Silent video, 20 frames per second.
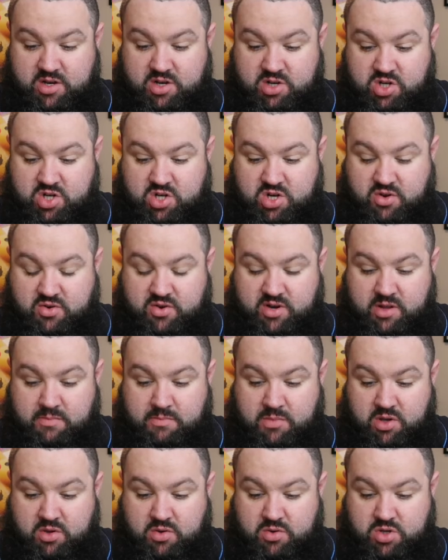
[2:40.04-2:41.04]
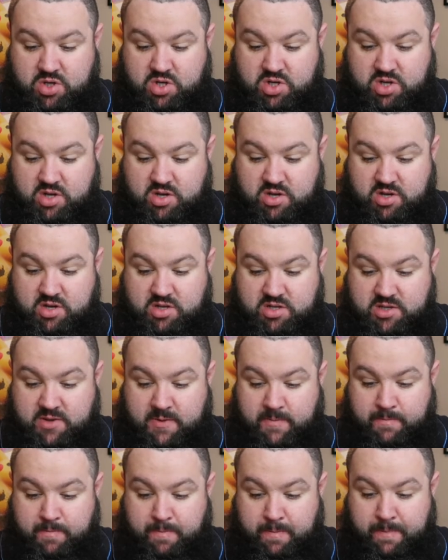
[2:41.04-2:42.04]
Shiny Mew shirt.
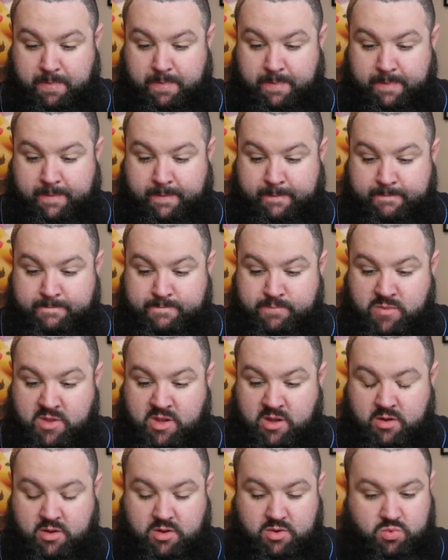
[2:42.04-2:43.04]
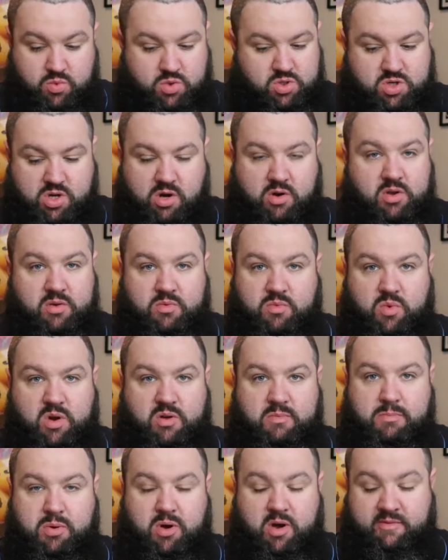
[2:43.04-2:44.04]
Which I
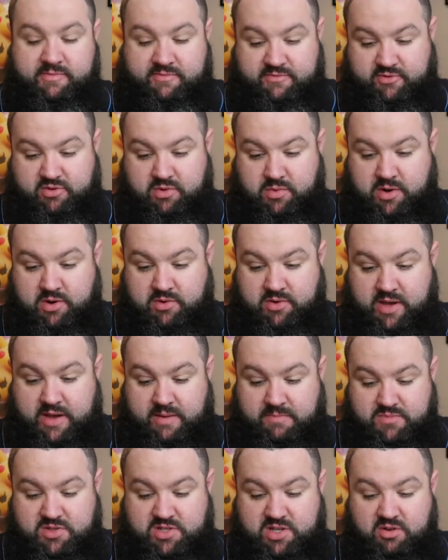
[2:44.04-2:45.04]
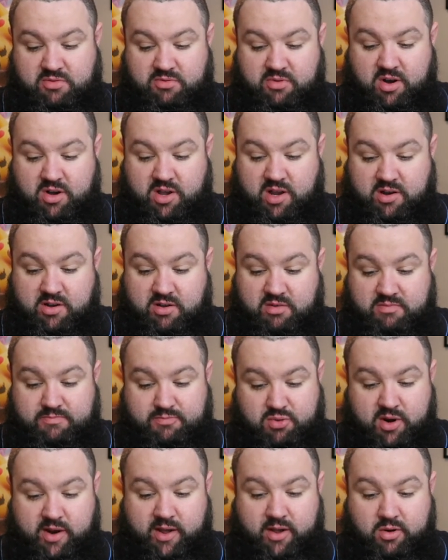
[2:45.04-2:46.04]
won't put on for a while yet. I'm still rocking a
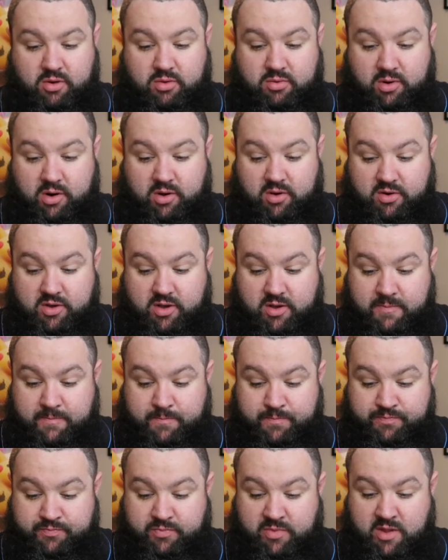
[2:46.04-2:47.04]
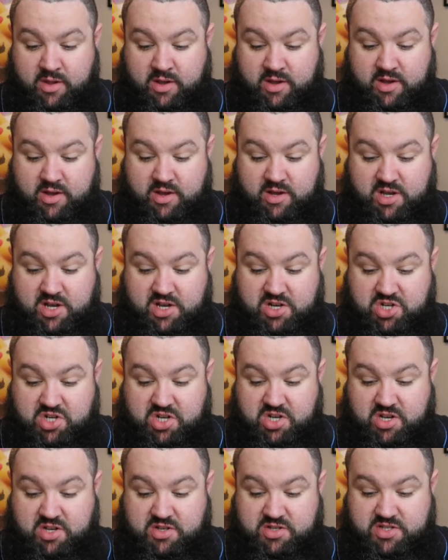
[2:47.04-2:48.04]
pretty cool look. As
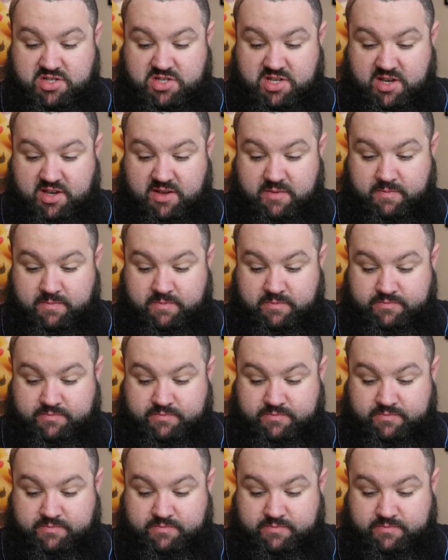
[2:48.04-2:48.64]
you can see.